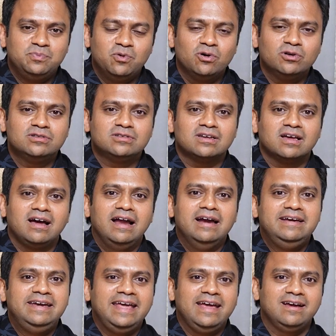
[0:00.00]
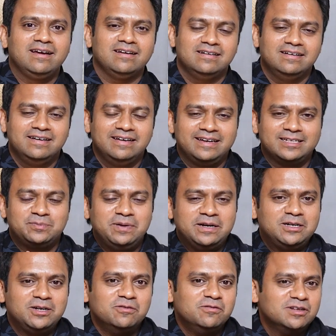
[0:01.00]
both and take
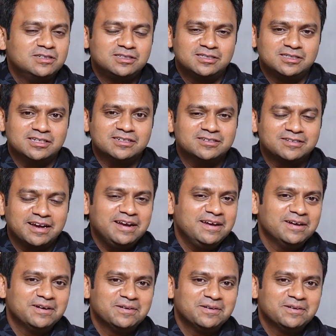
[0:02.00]
respective decisions, right?